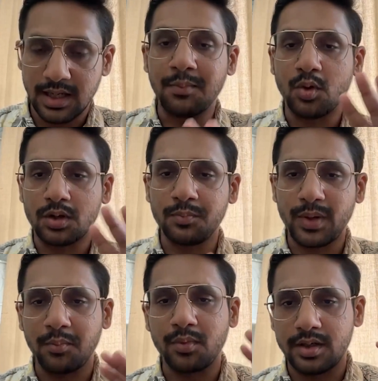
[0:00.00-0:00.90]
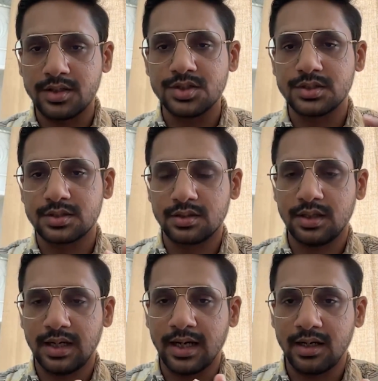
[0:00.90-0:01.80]
I'm talking primarily digital,
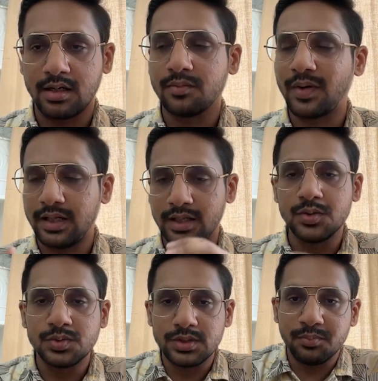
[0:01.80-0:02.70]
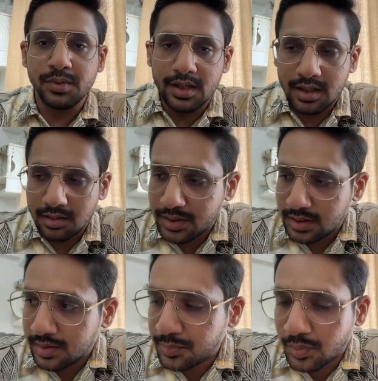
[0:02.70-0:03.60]
and while they're using media, but
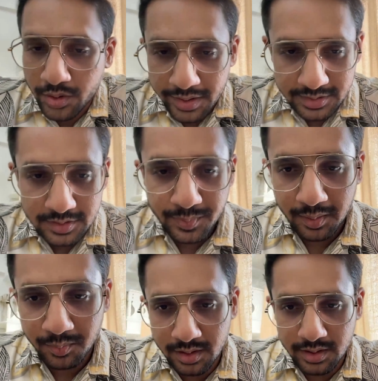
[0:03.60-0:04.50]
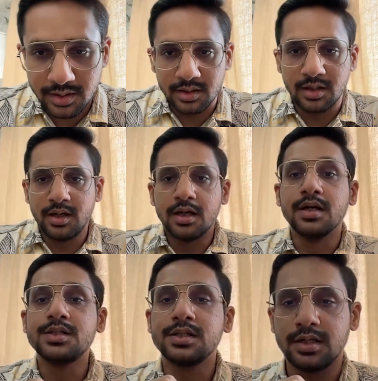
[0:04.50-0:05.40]
their audience is primarily a
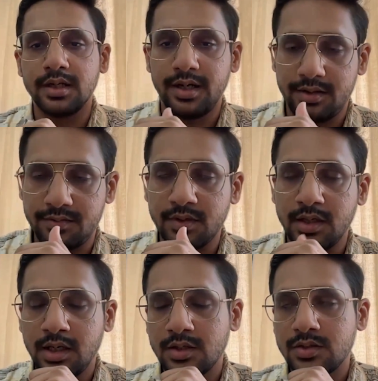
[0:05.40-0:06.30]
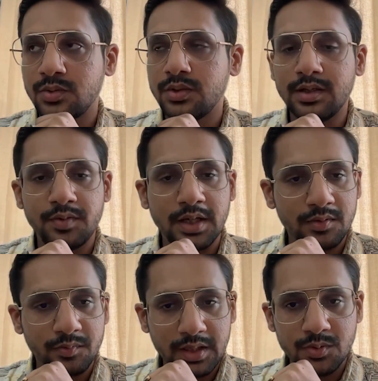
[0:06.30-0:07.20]
digital native. So they've done a
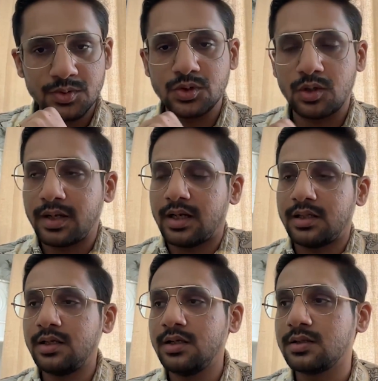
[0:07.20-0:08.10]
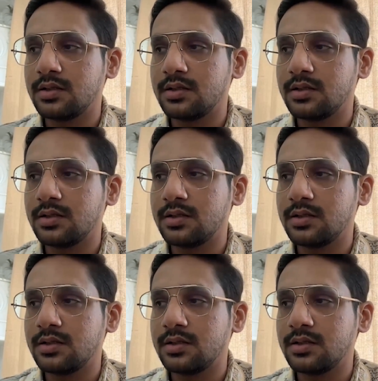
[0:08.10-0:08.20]
very good job, and I think